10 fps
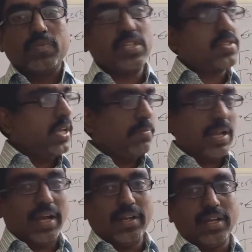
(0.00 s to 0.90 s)
the same
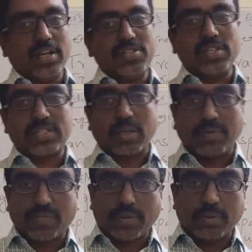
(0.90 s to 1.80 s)
light energy is
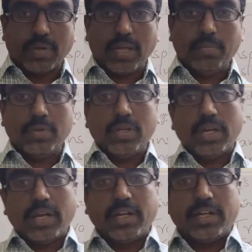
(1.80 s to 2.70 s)
coming from the bulb and it